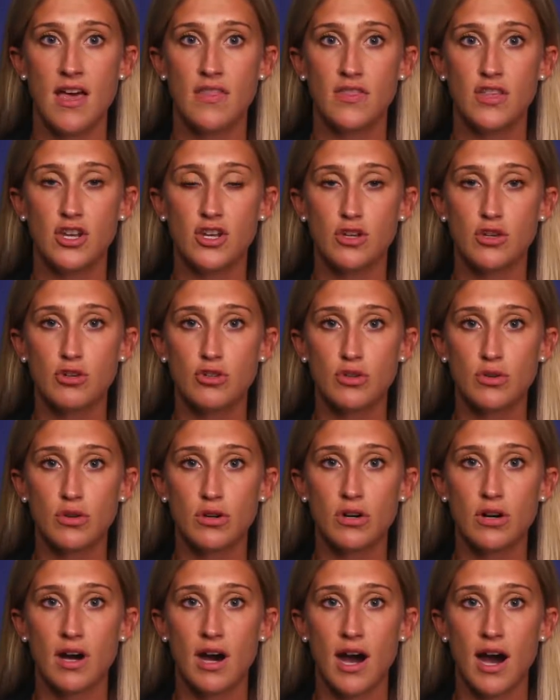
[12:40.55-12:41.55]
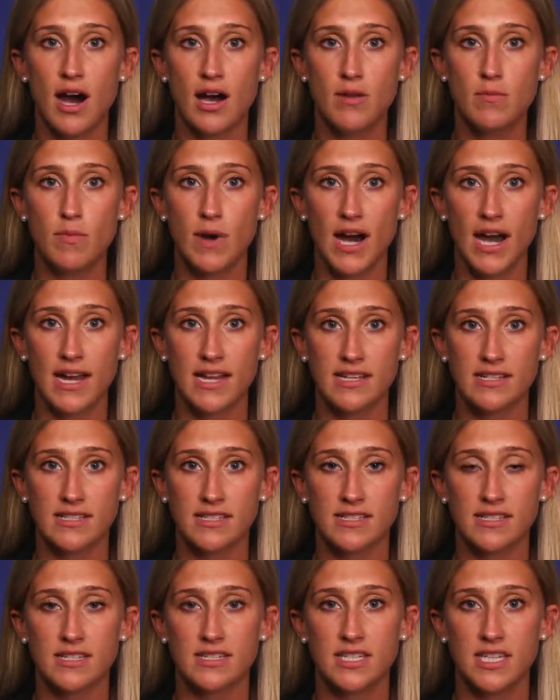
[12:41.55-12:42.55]
the neutral,
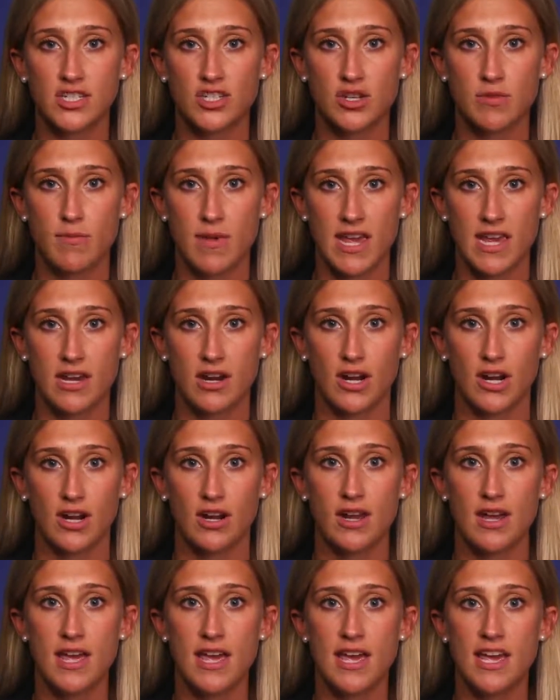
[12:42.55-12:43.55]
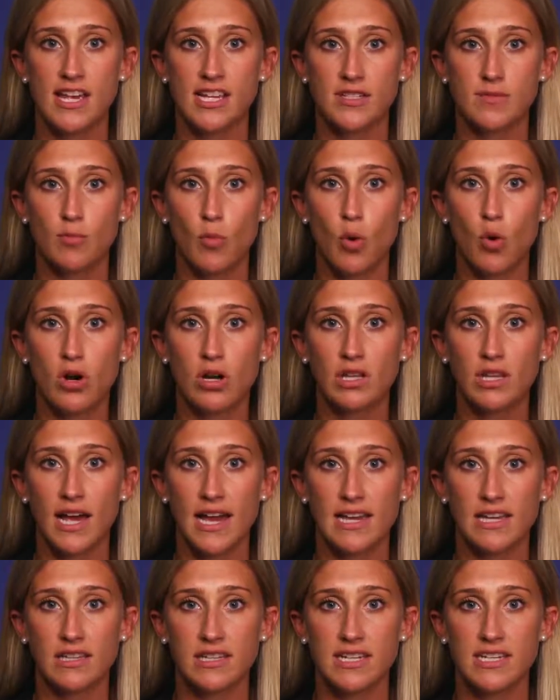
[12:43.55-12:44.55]
unbiased decision maker is more
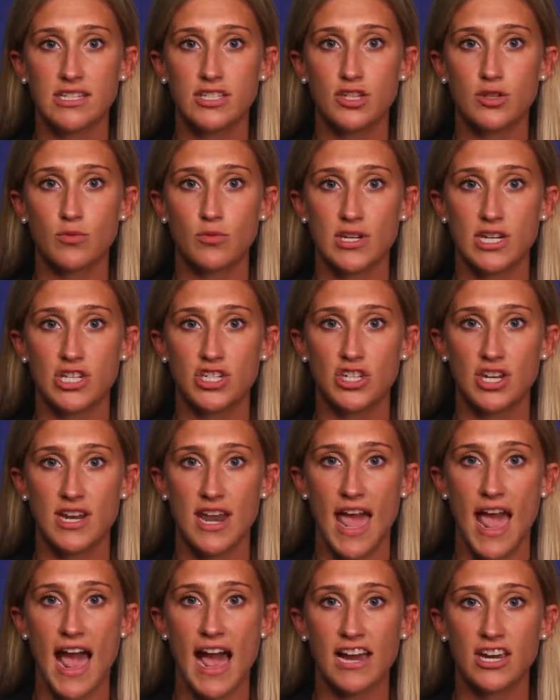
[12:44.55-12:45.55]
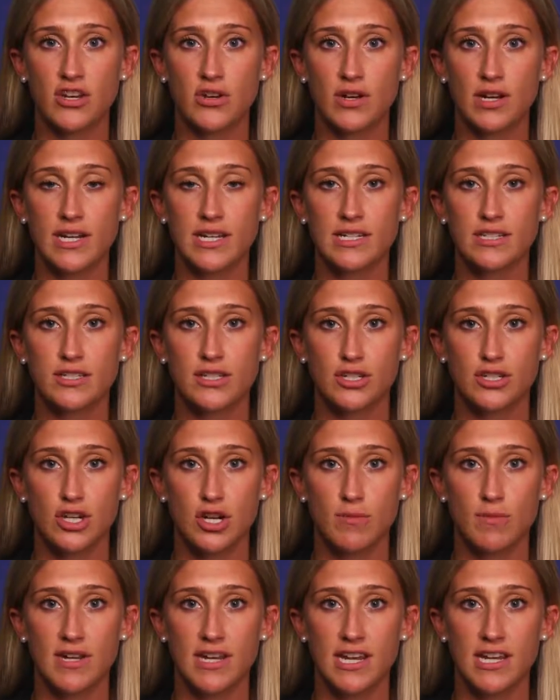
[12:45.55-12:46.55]
likely to reach an accurate
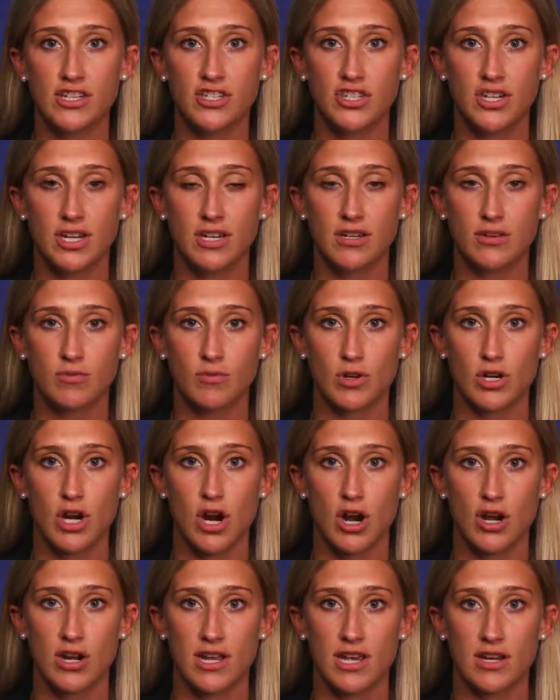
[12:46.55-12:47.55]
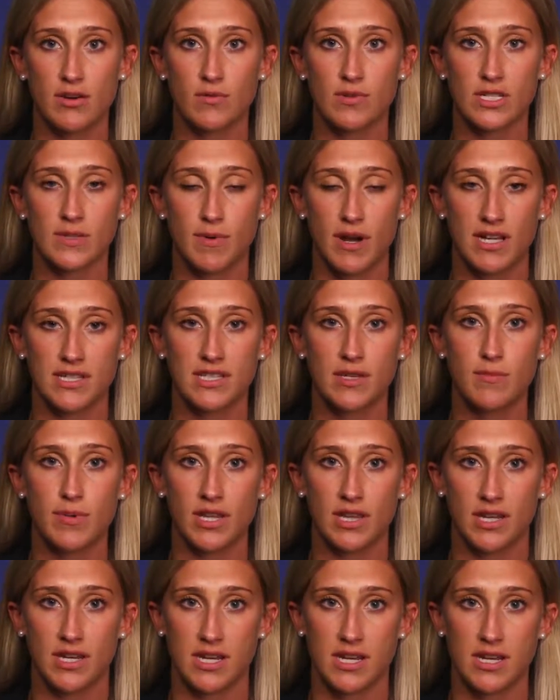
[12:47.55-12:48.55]
determination regarding
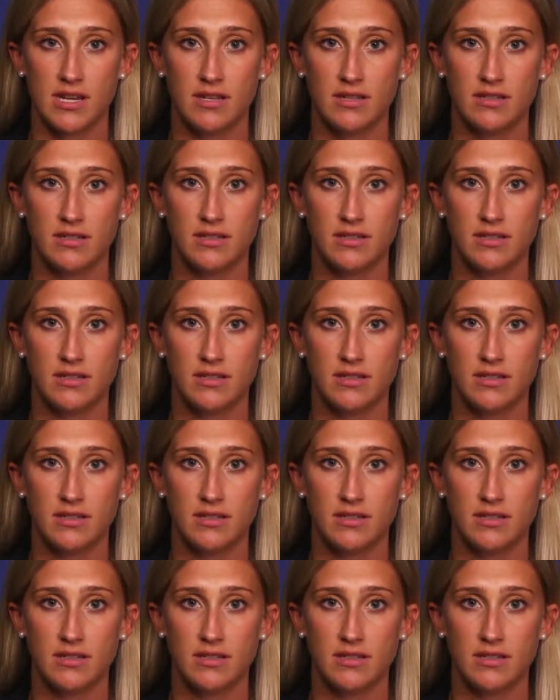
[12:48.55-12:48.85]
responsibility.